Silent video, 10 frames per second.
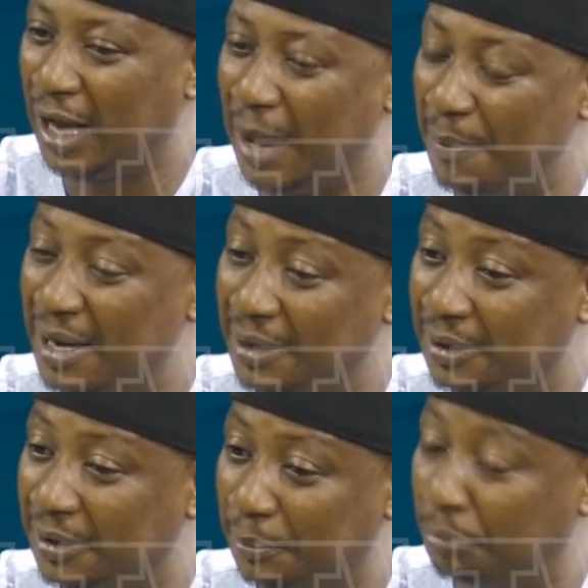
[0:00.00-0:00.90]
I
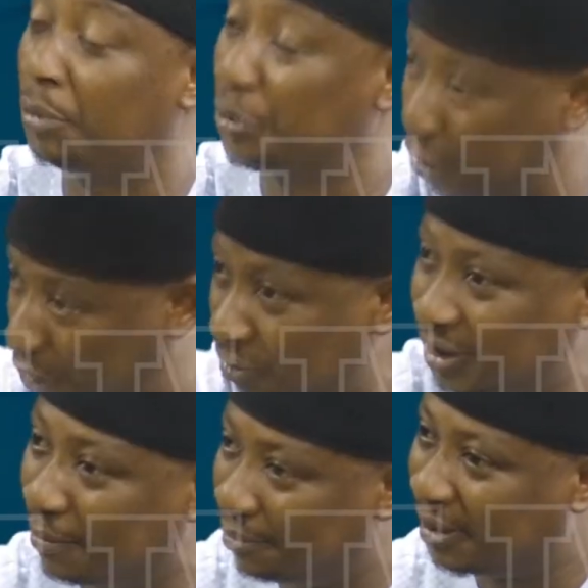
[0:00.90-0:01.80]
mean, prosecute
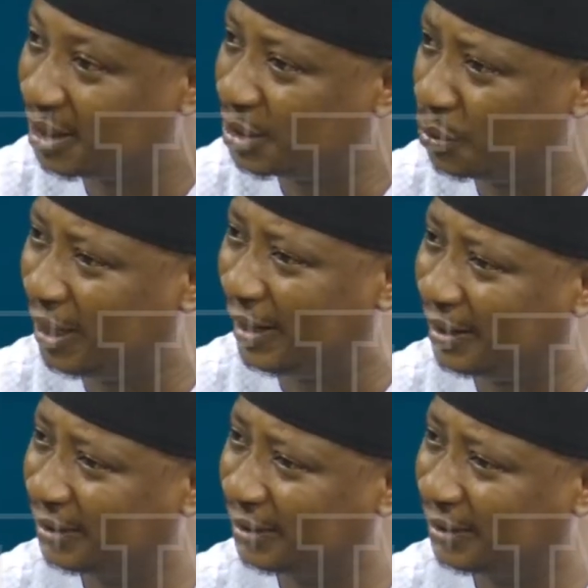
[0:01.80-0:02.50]
them, as it were?